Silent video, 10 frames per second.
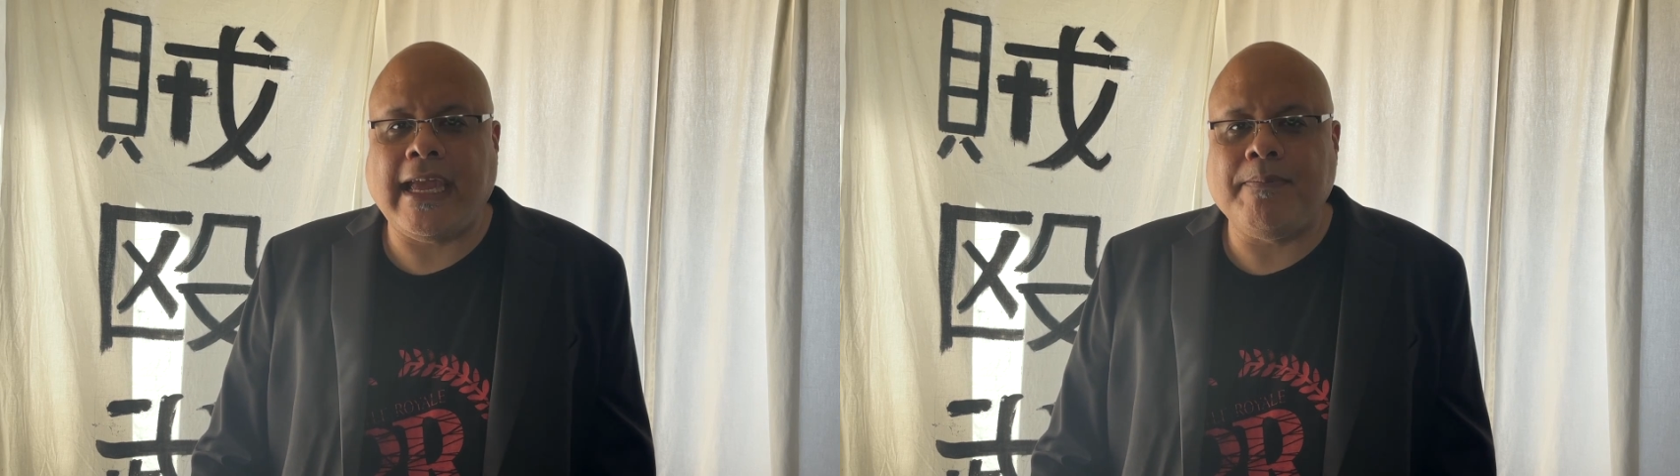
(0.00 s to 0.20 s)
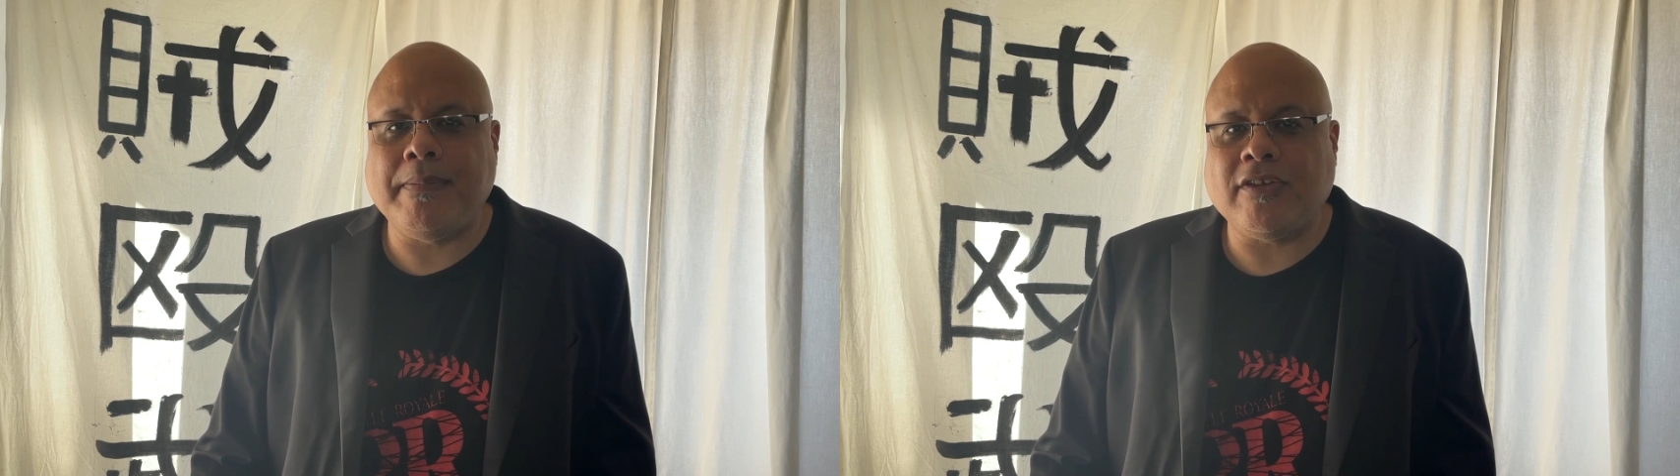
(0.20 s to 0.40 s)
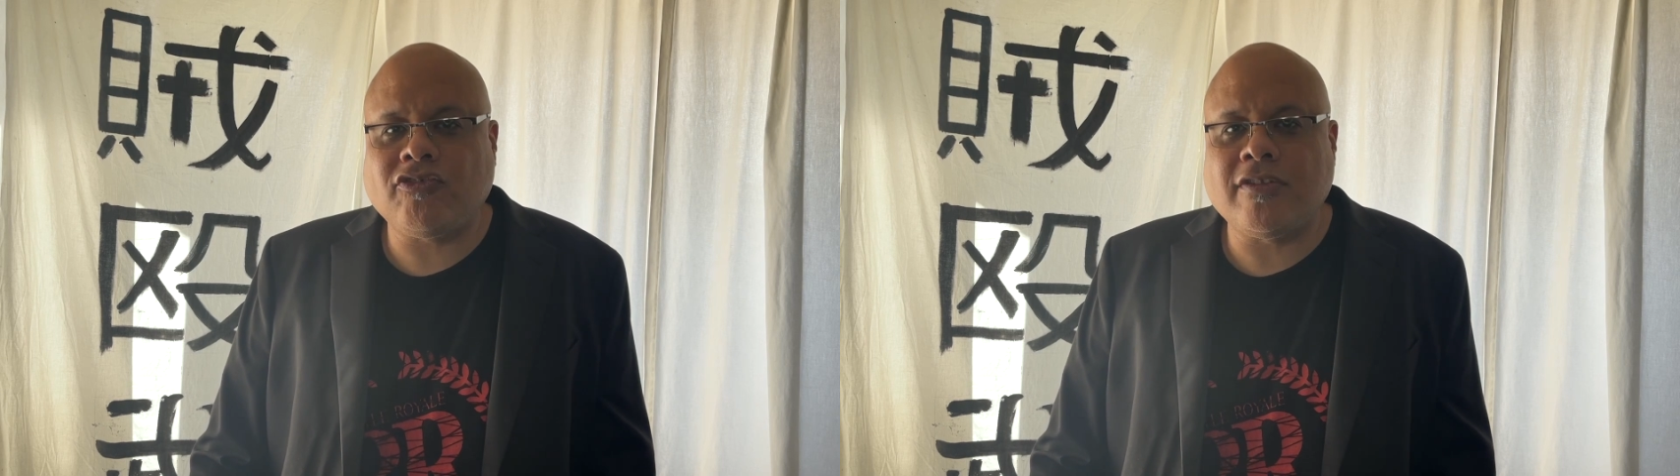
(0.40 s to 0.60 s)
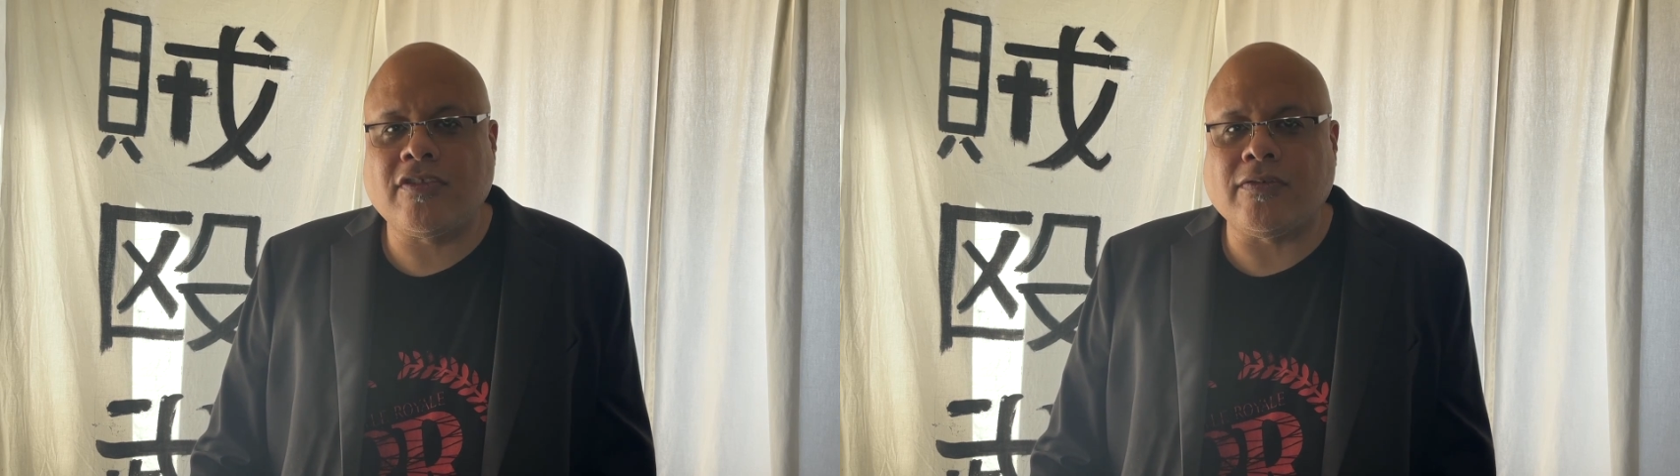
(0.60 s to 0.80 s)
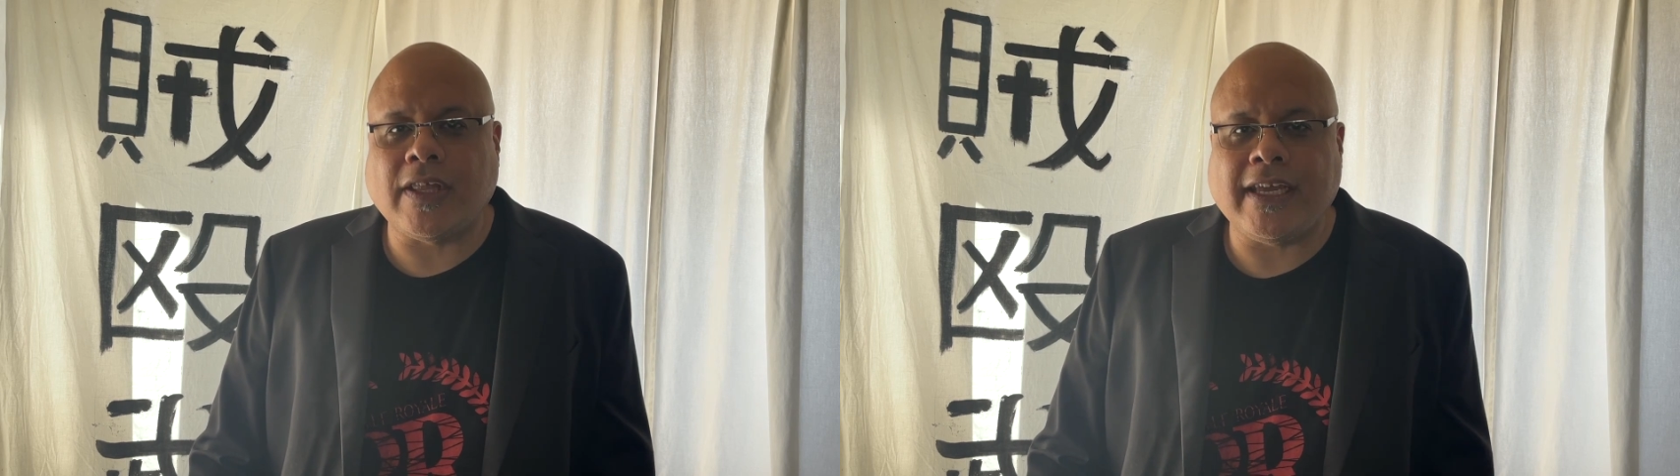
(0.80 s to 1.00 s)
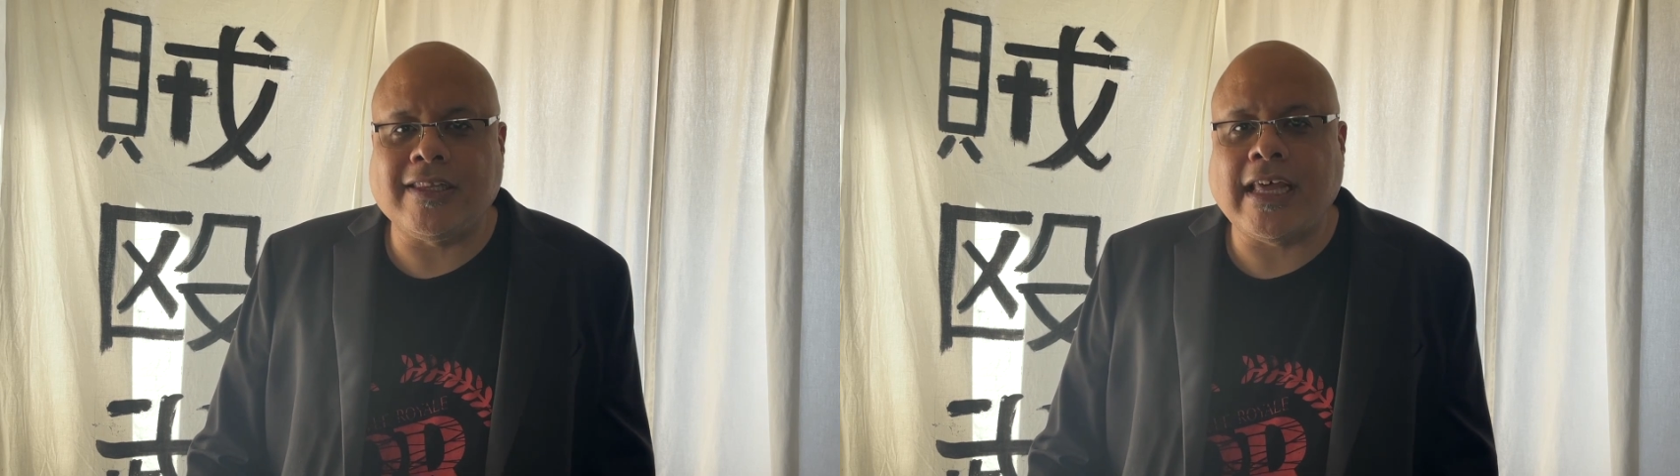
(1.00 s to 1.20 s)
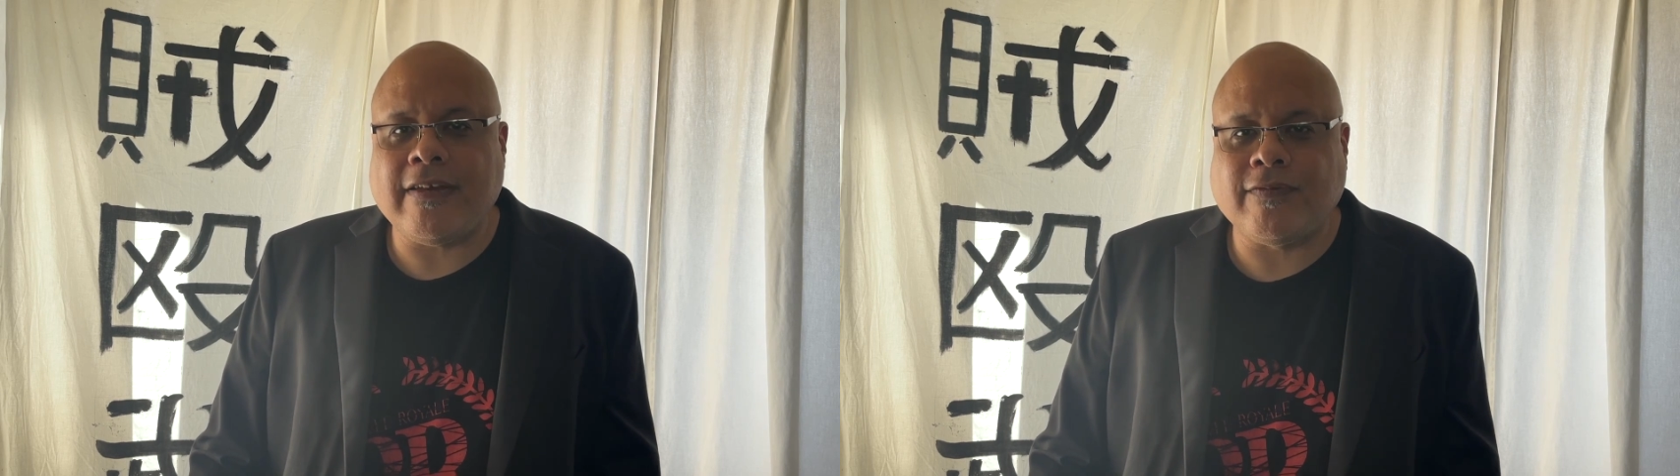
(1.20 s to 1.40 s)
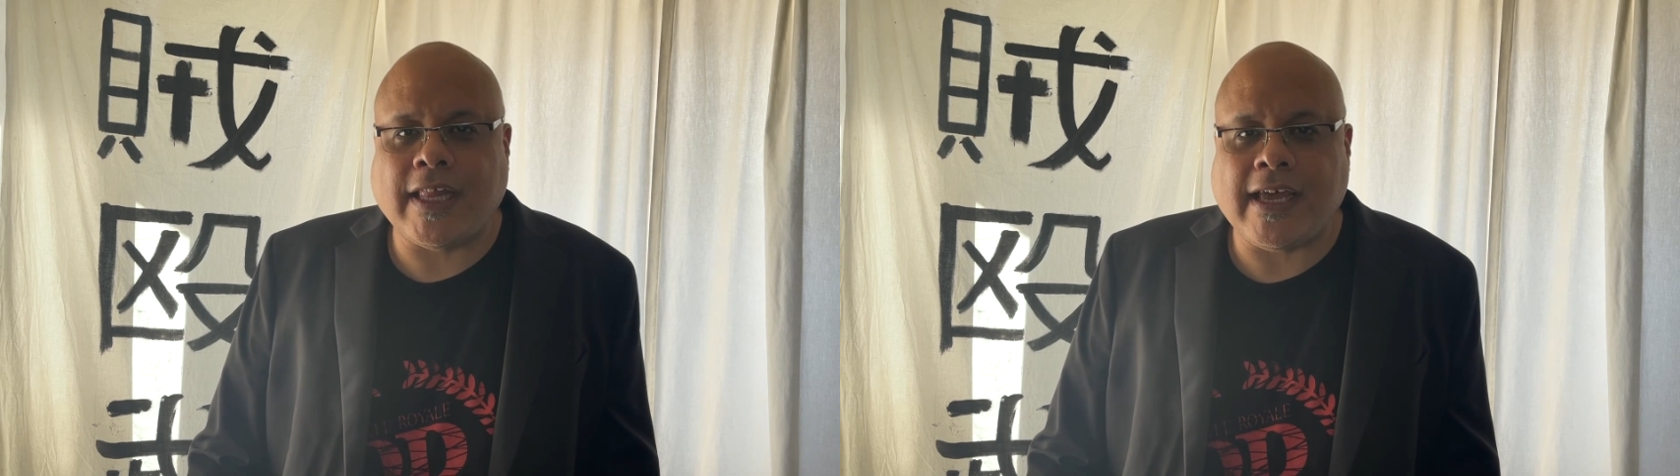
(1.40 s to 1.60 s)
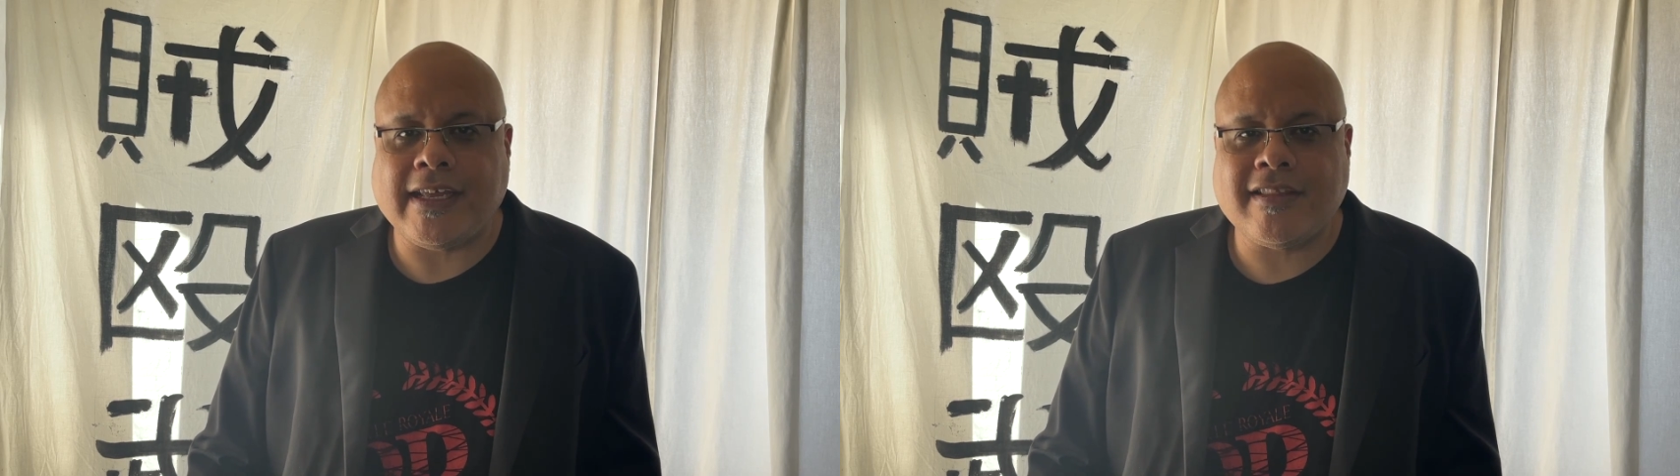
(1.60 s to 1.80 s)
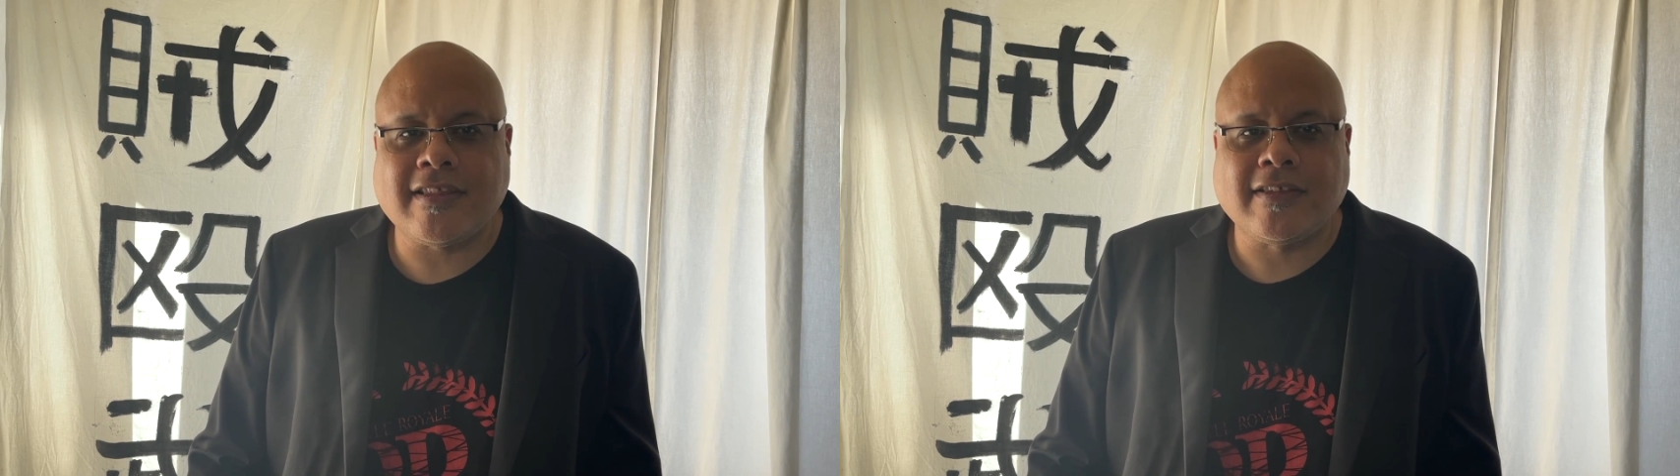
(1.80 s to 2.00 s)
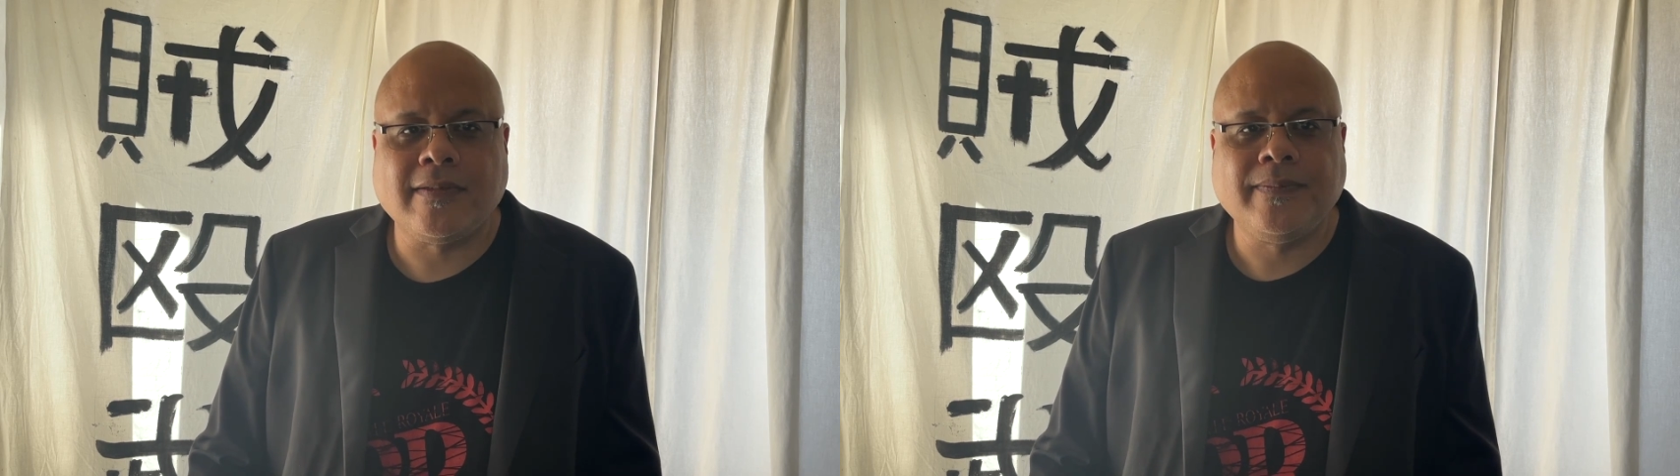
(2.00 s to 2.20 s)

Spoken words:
ambitions are like lifelines.